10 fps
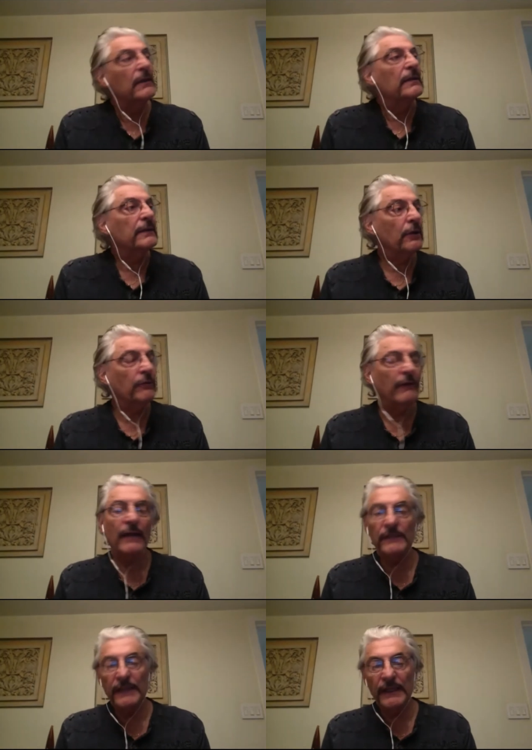you know
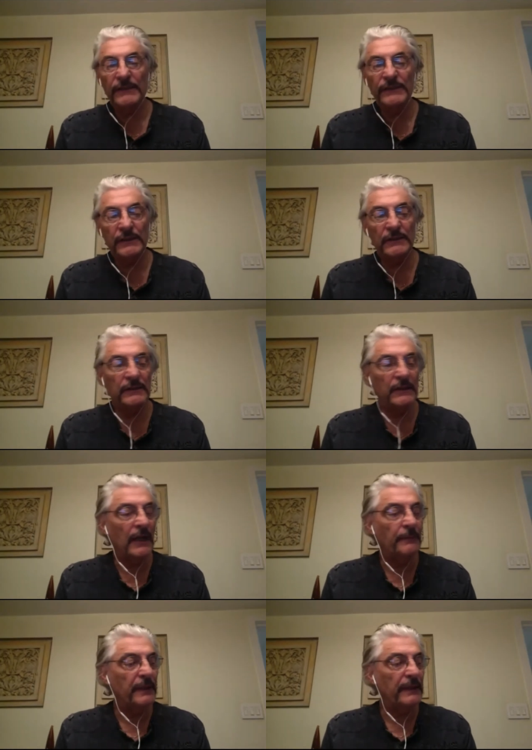around gigs and you know I
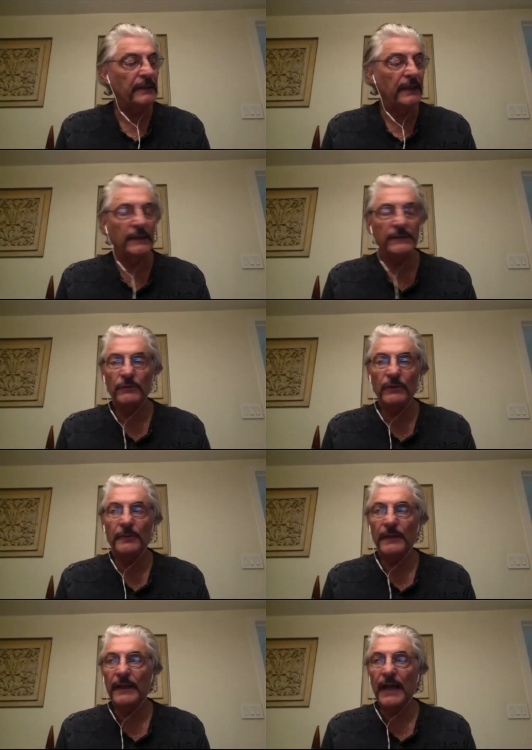played gigs and we
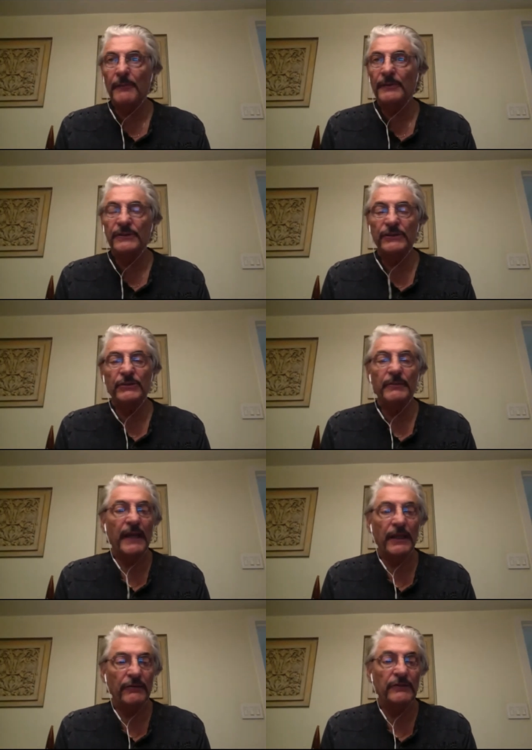played opposite Jimi
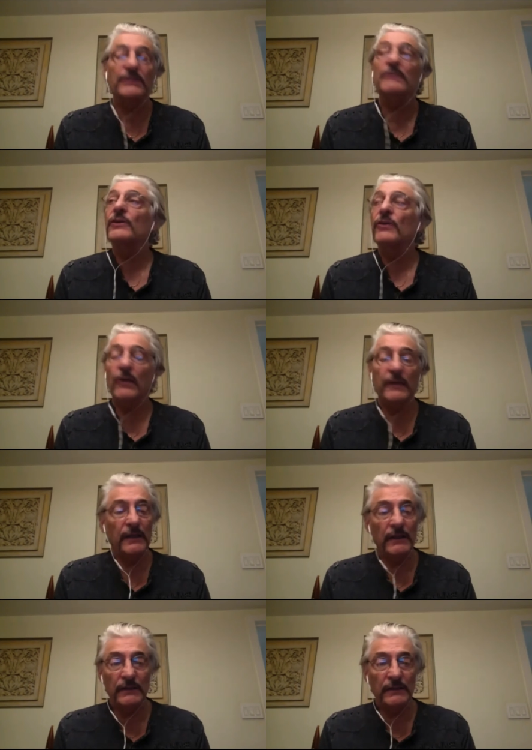Hendrix in New York
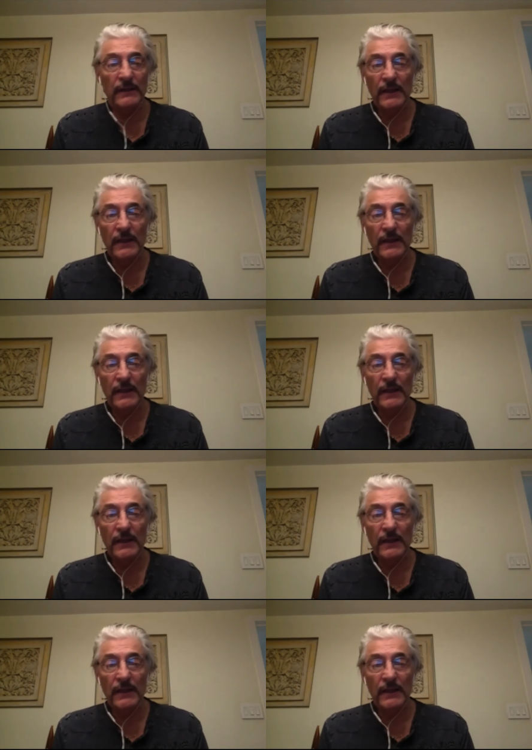here and